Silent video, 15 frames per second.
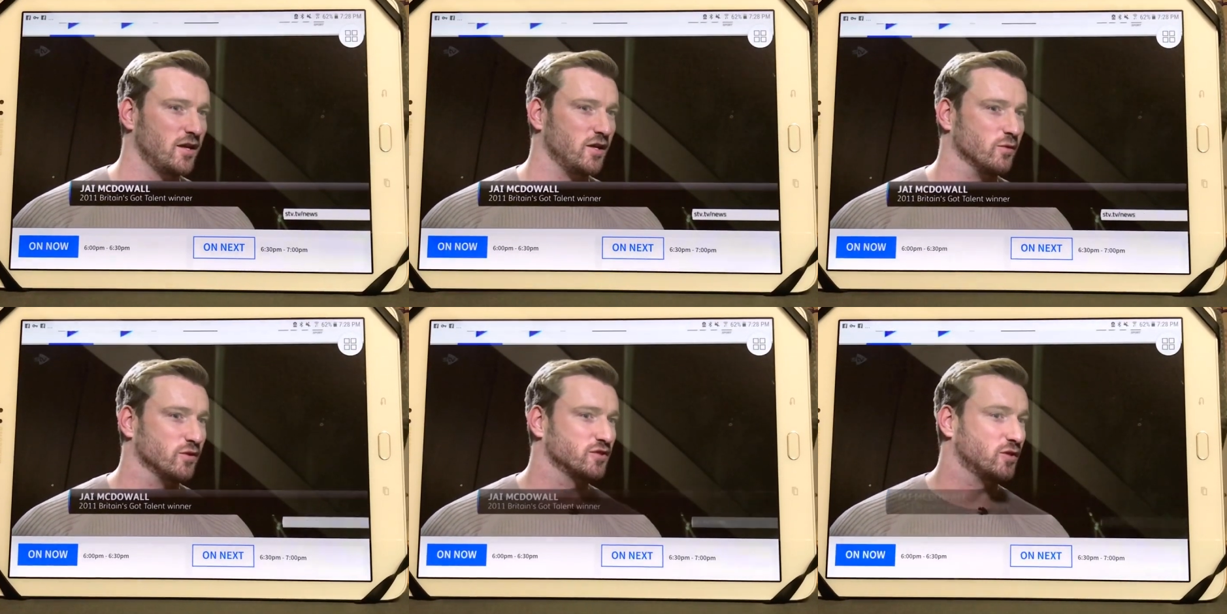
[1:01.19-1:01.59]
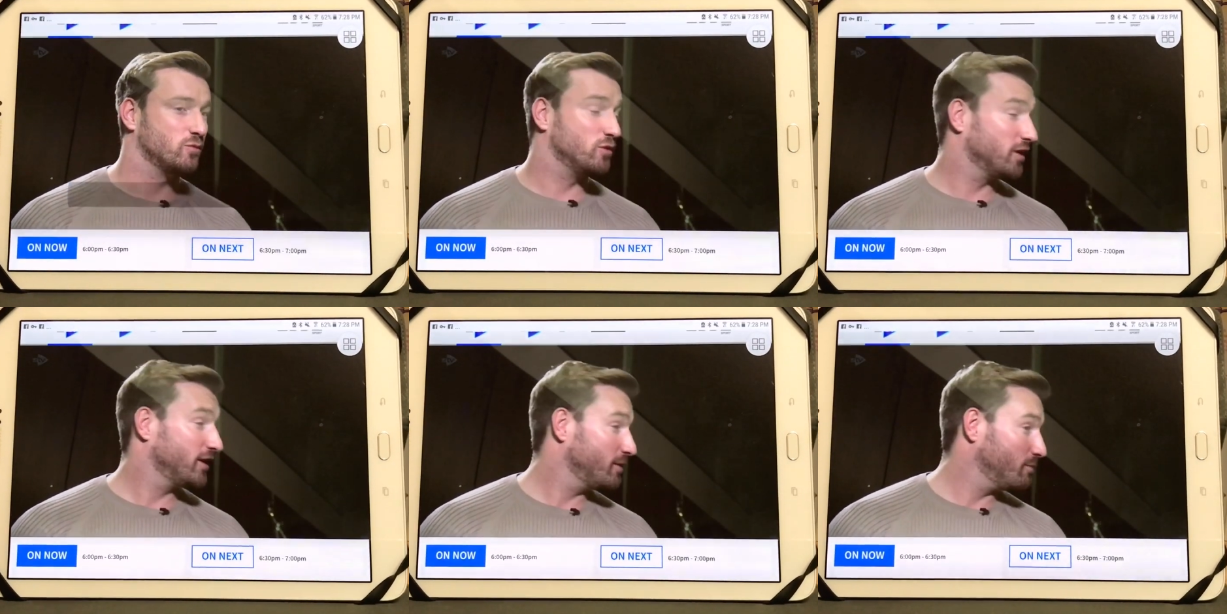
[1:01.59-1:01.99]
you were
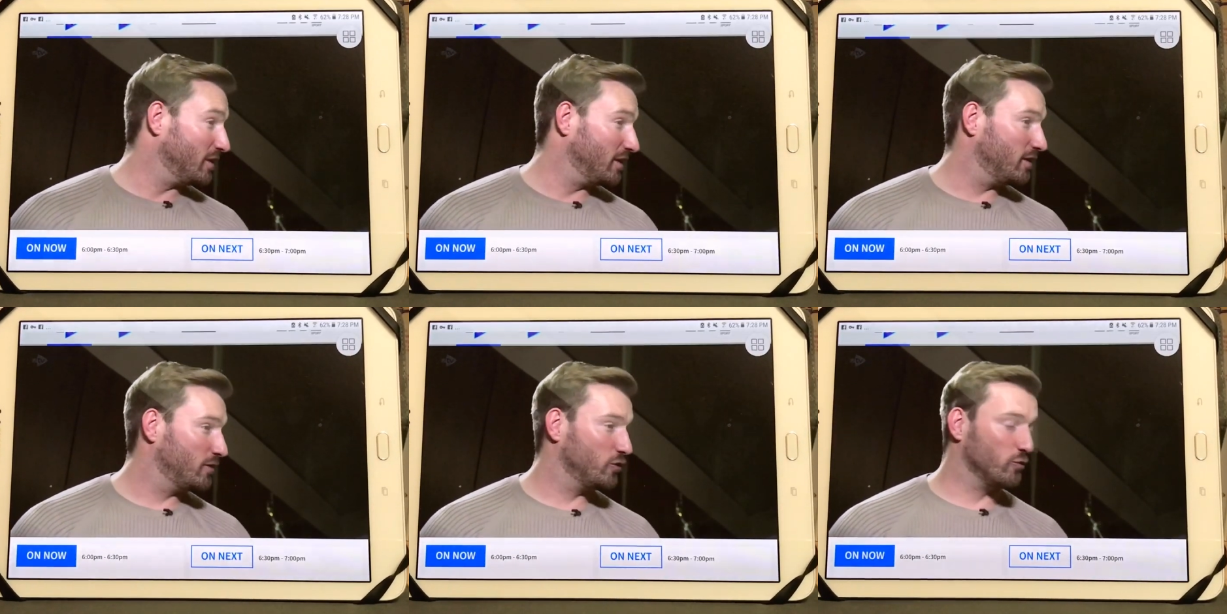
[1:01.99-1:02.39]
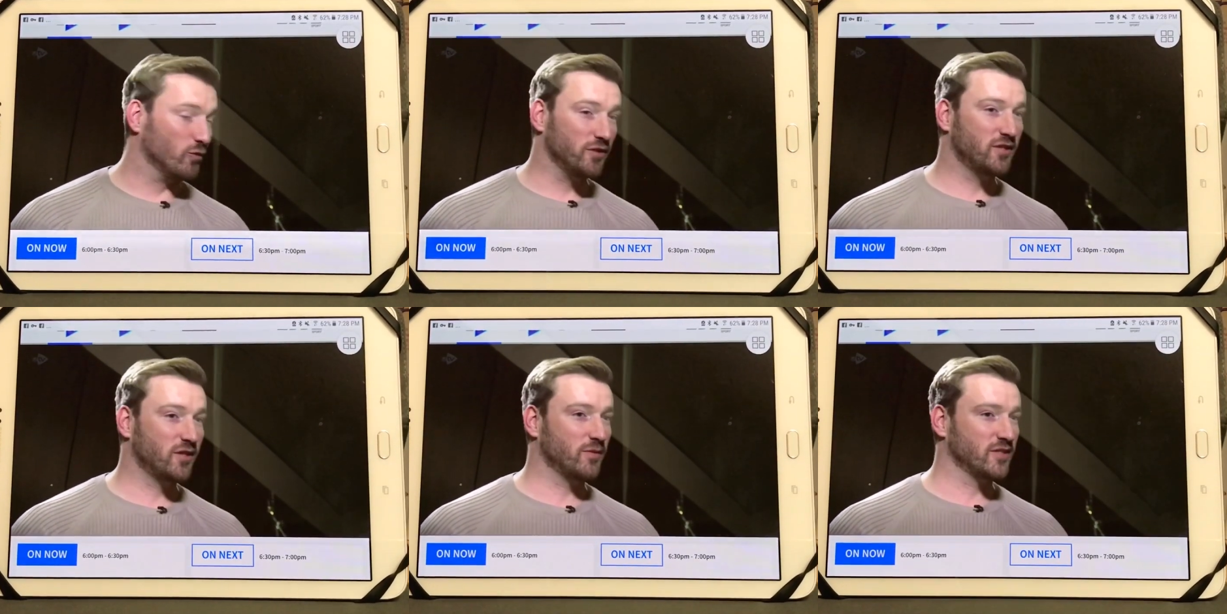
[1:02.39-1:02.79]
someone like me who
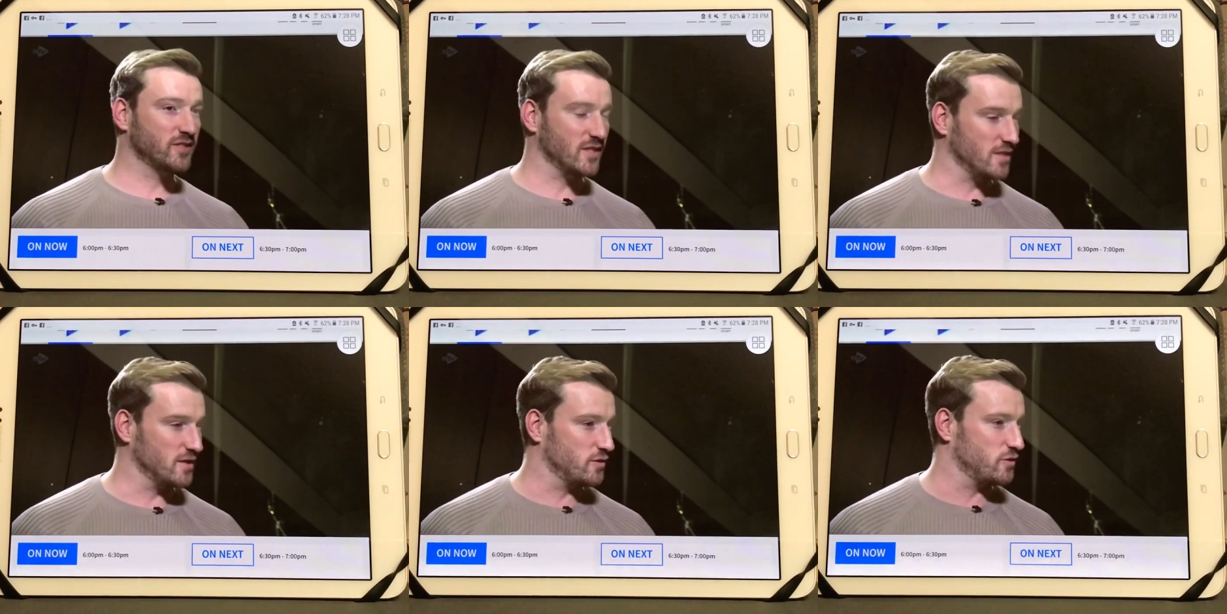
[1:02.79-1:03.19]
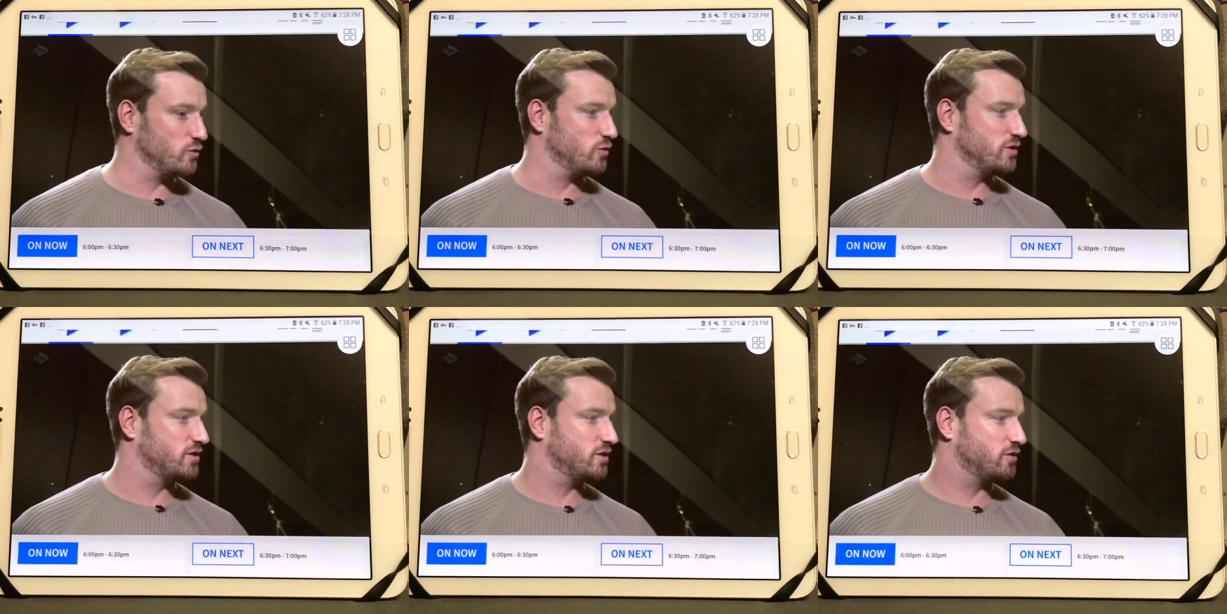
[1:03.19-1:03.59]
wanted to be a singer, who
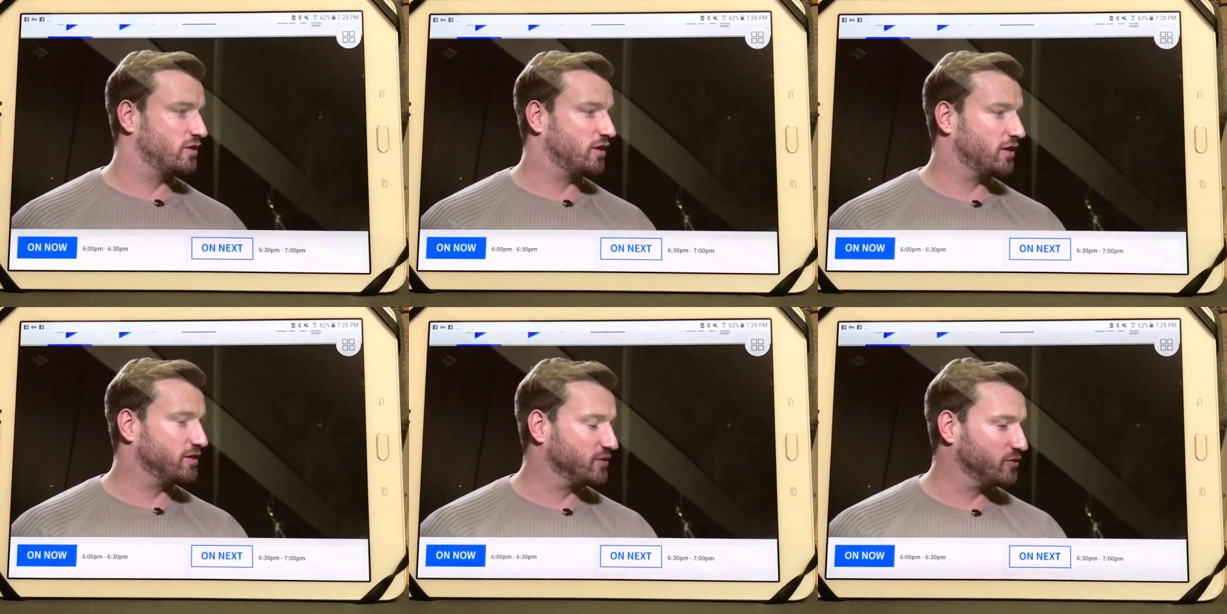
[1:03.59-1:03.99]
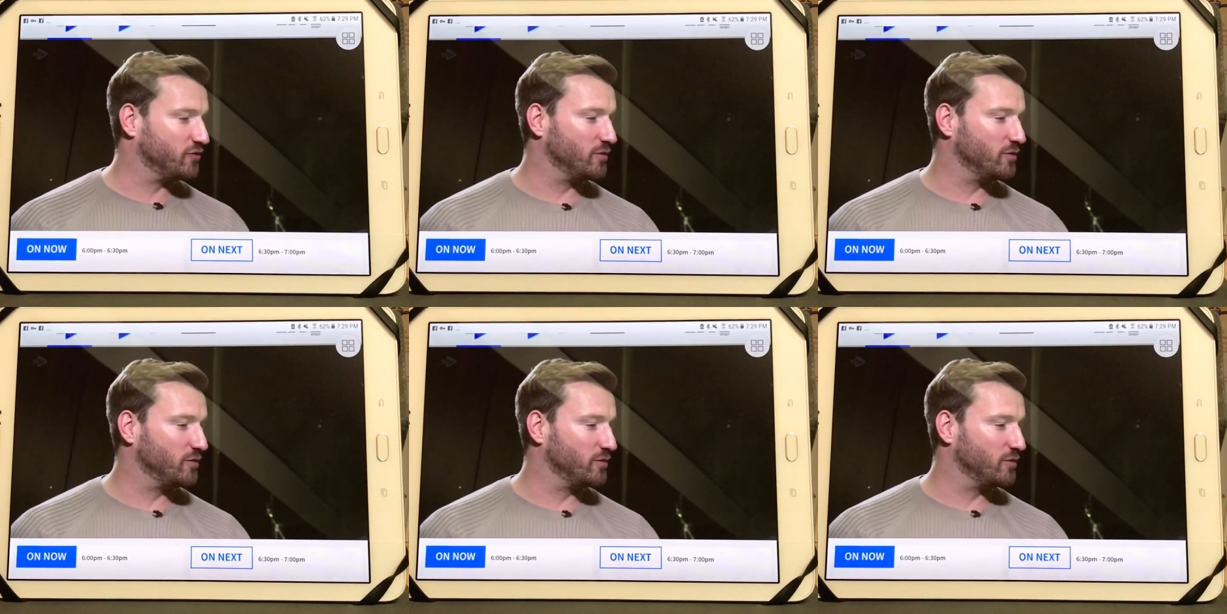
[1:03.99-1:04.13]
wanted to realise her